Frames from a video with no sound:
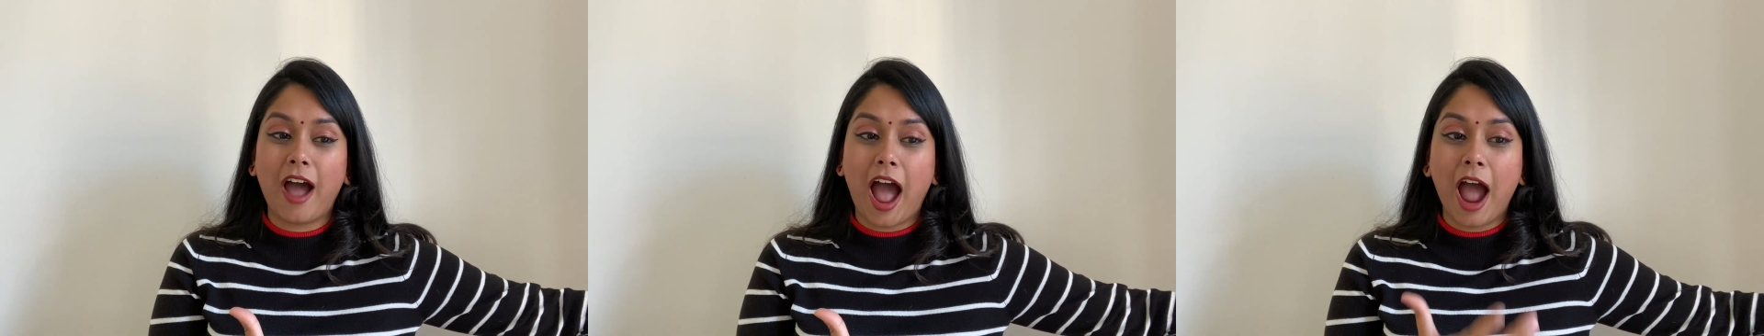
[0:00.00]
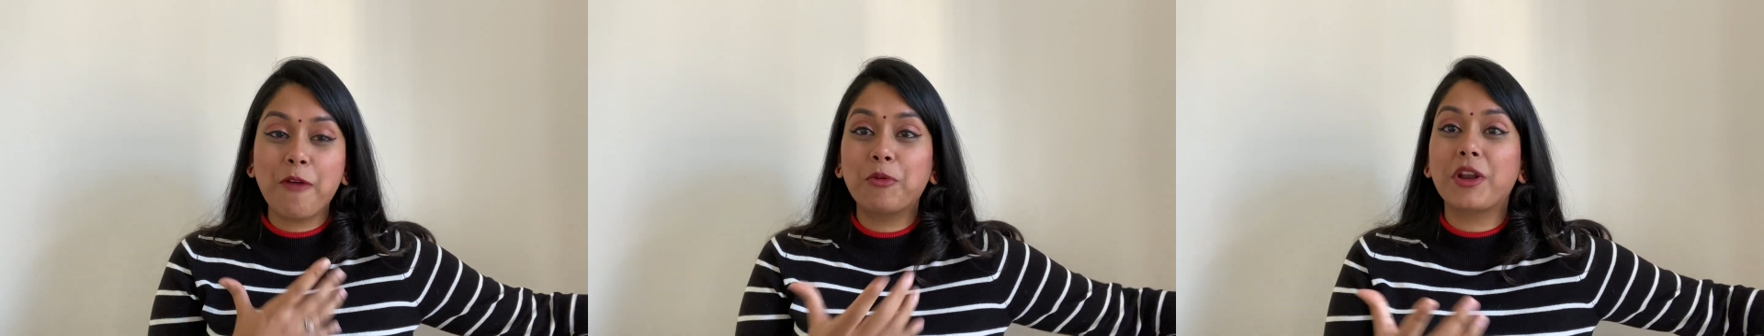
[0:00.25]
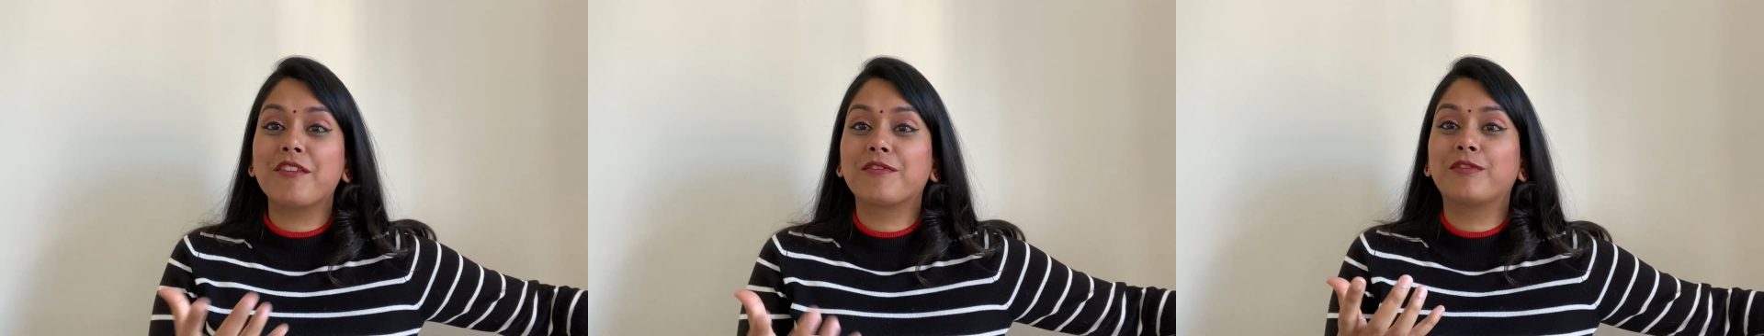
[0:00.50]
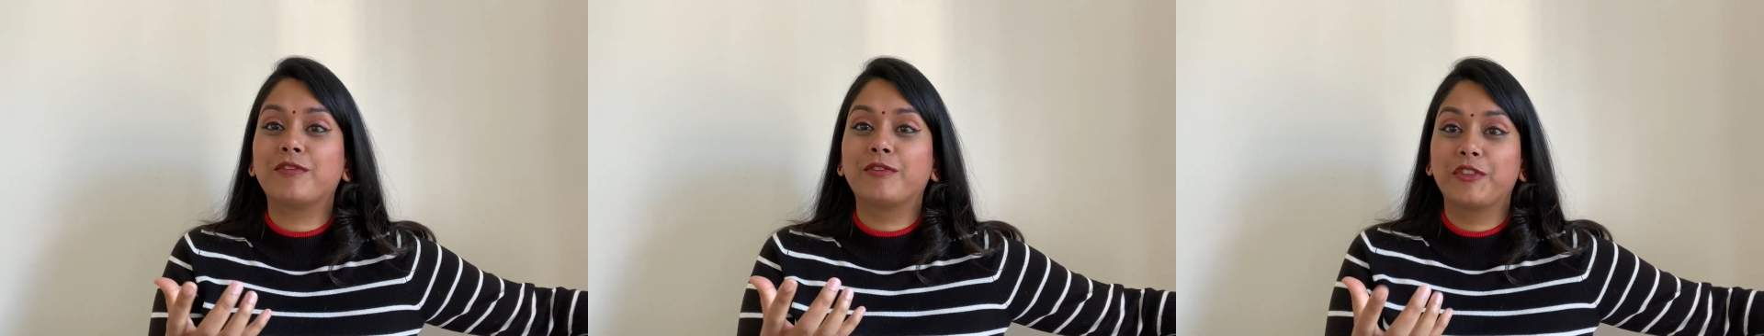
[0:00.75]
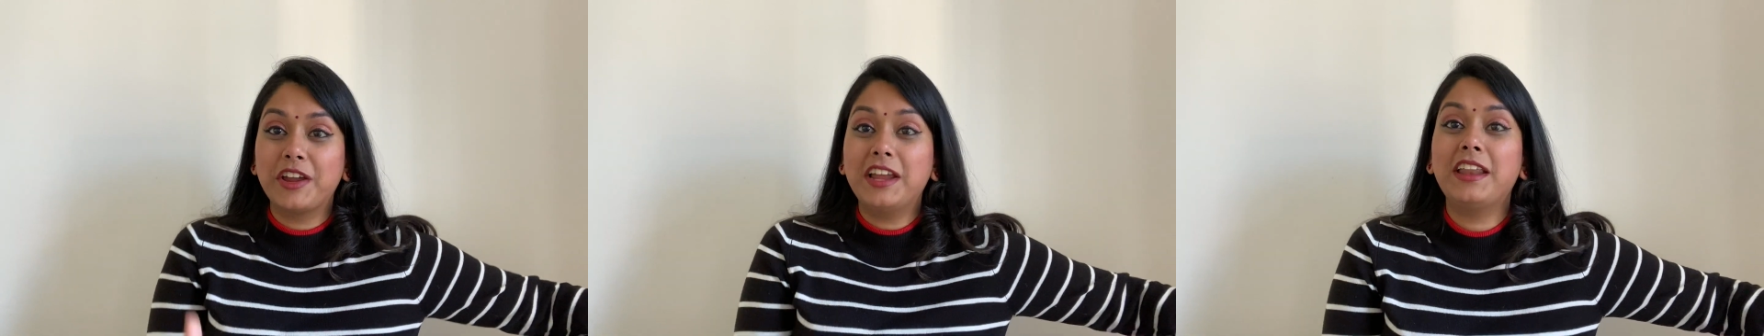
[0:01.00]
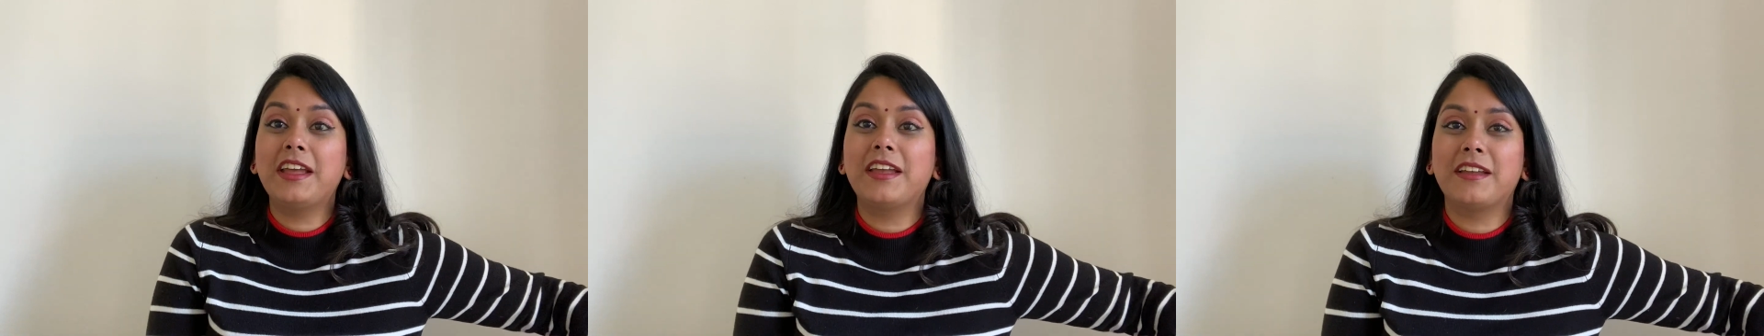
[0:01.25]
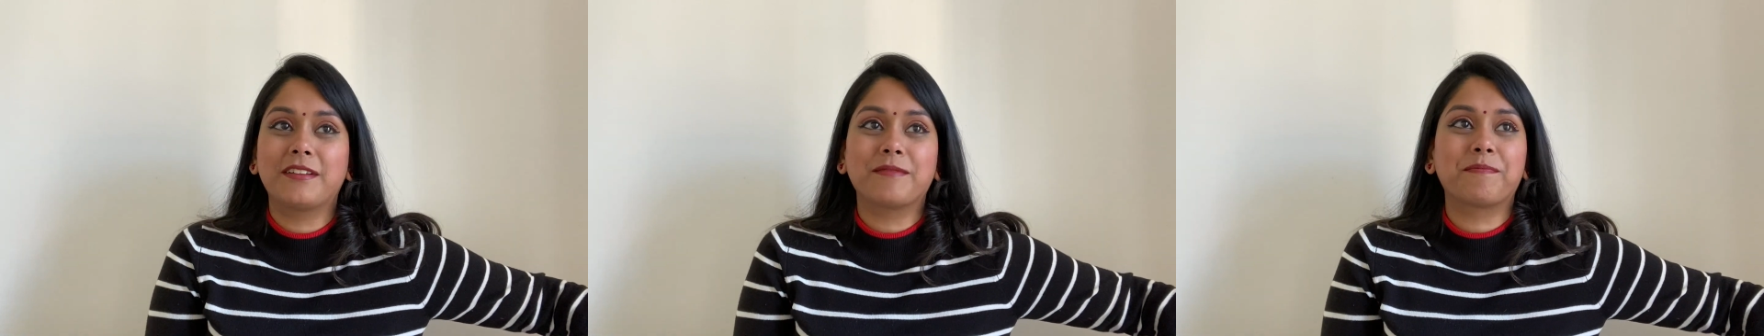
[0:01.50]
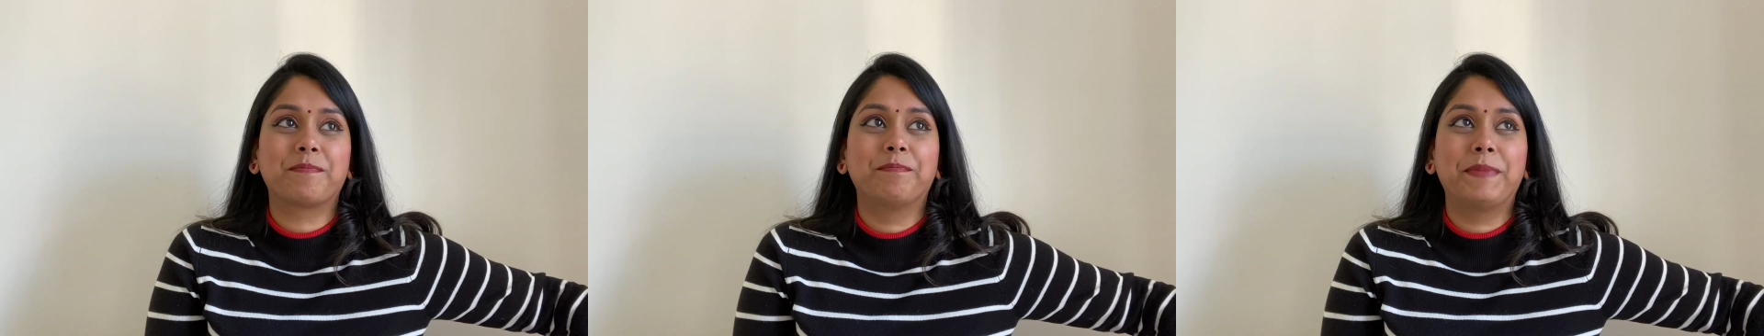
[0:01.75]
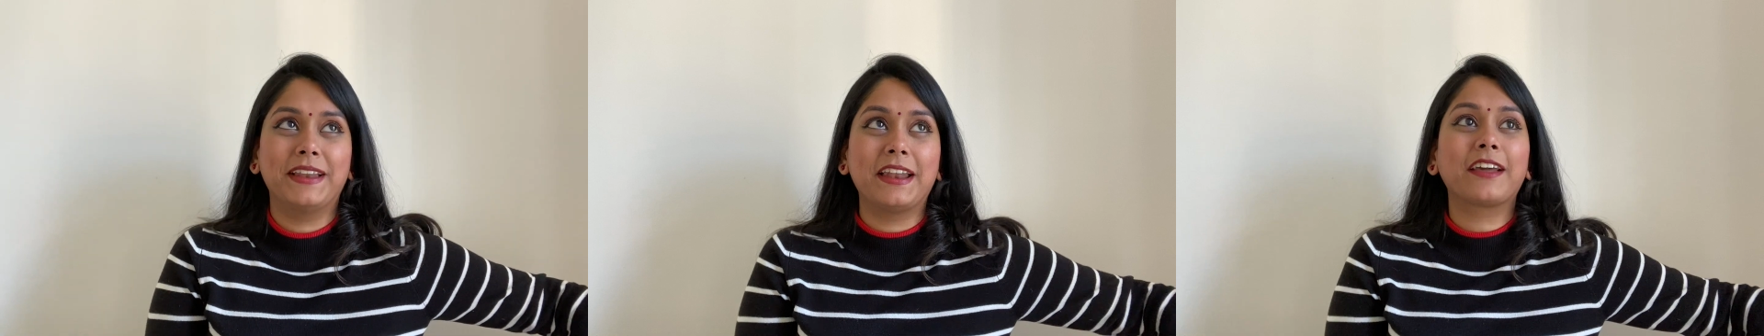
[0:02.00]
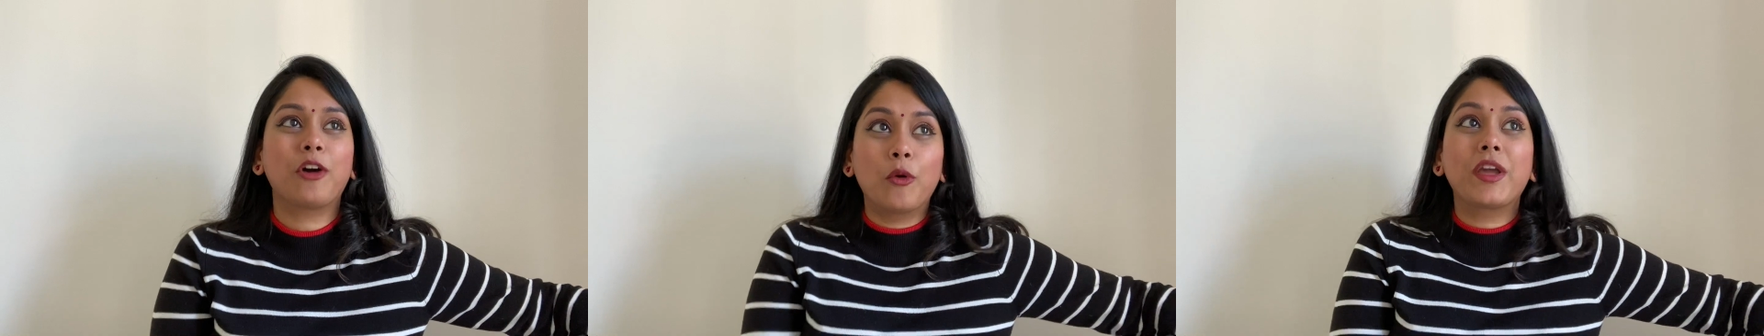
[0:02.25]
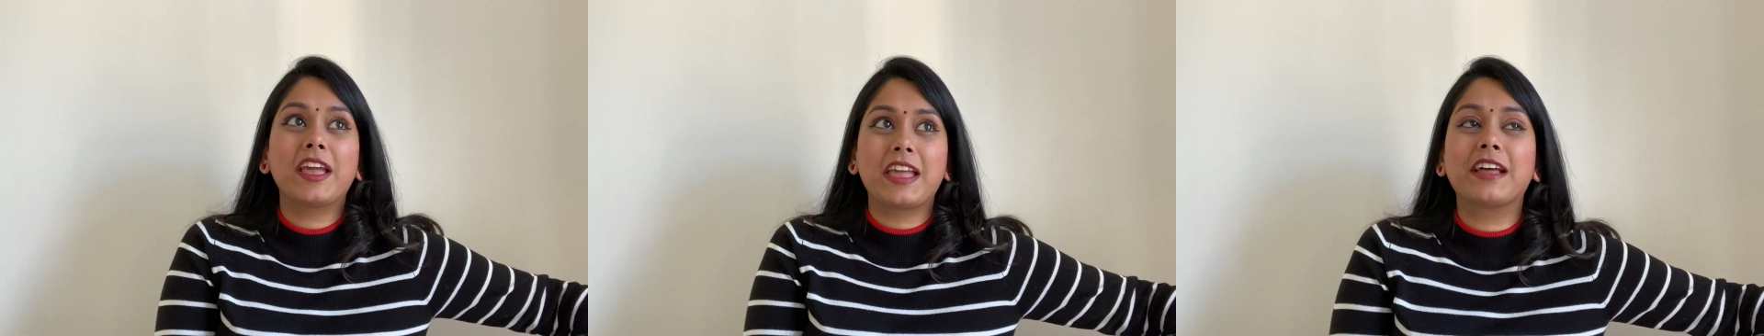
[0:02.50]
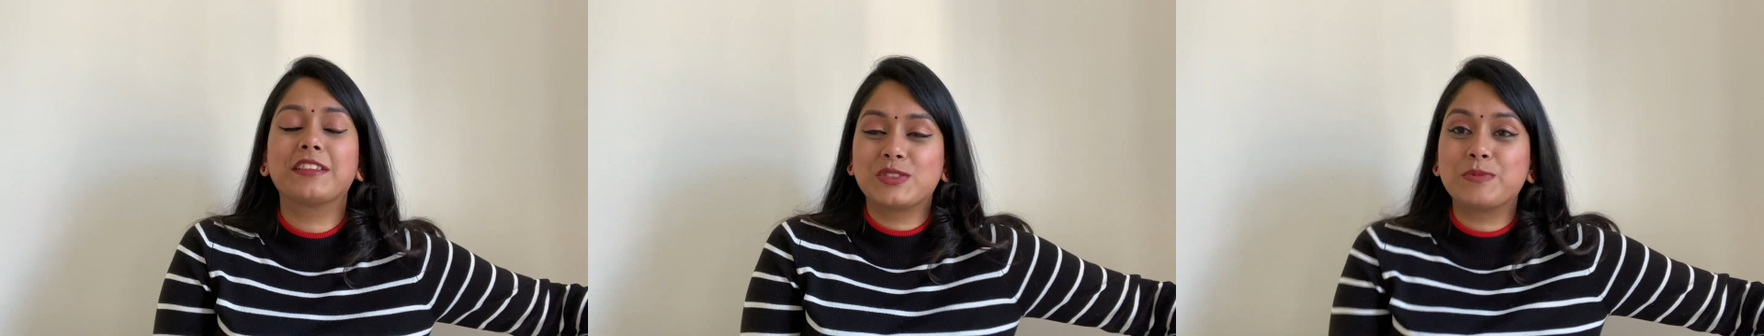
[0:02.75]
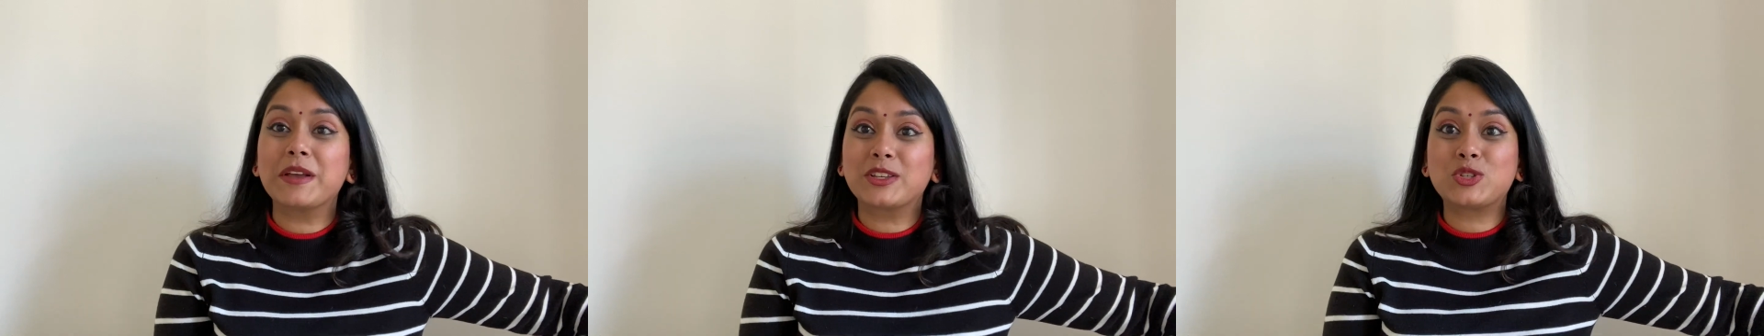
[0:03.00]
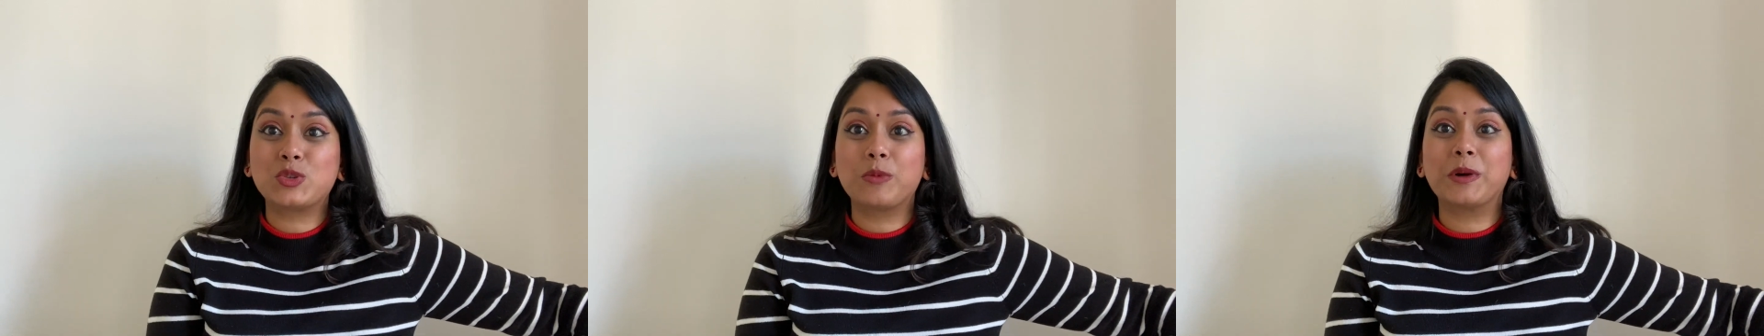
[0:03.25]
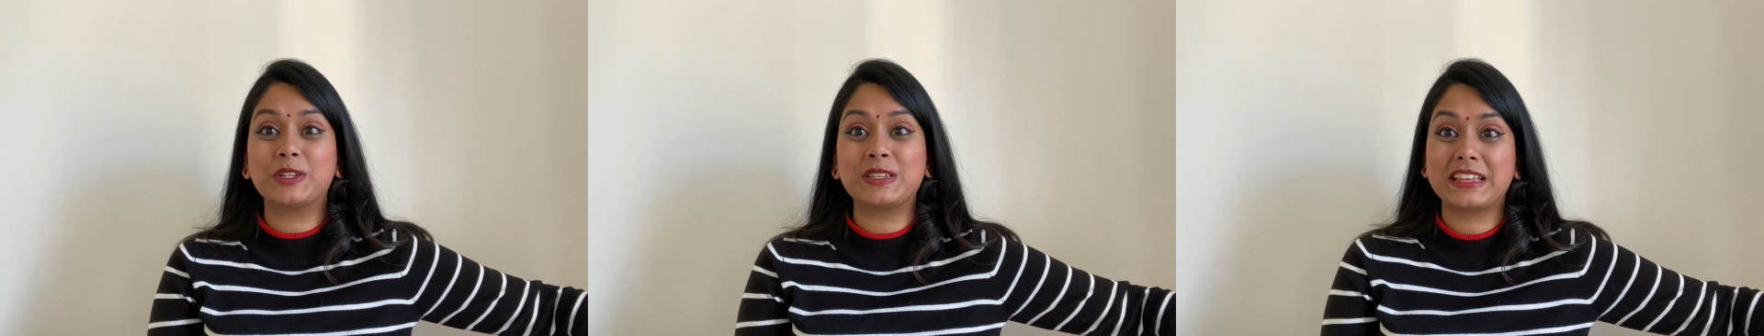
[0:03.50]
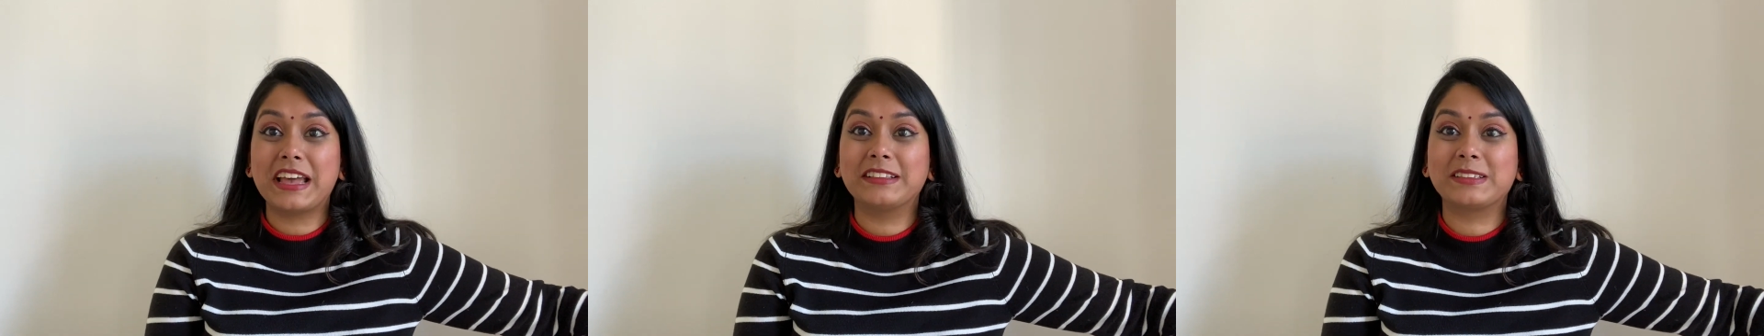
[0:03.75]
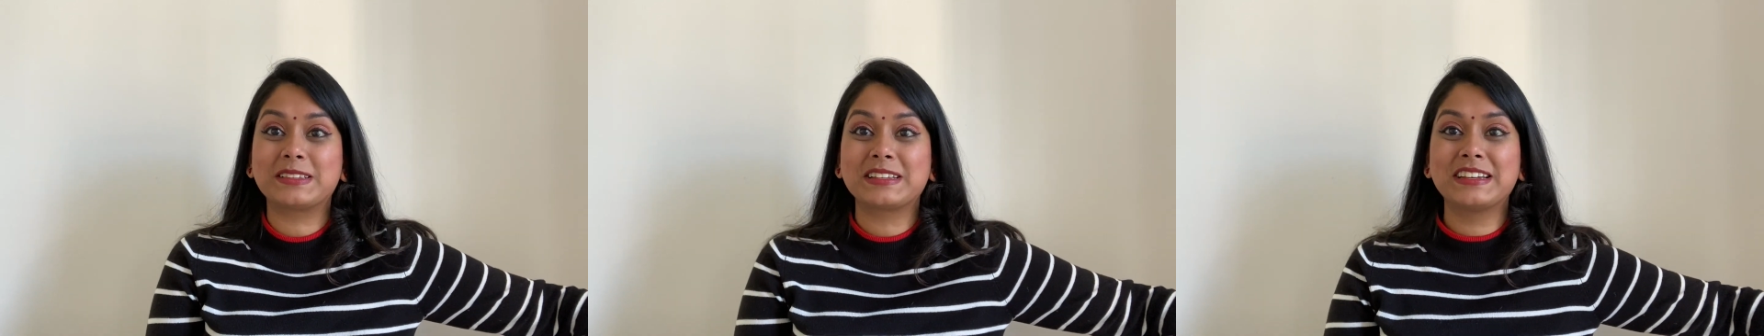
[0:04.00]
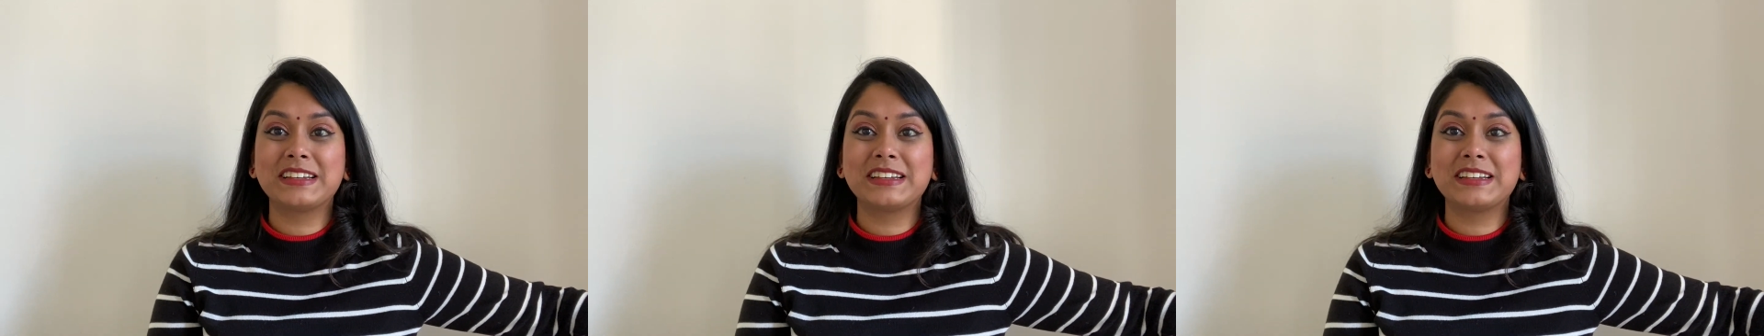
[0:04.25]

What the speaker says: I would have really been like, okay, yeah, this makes so much sense.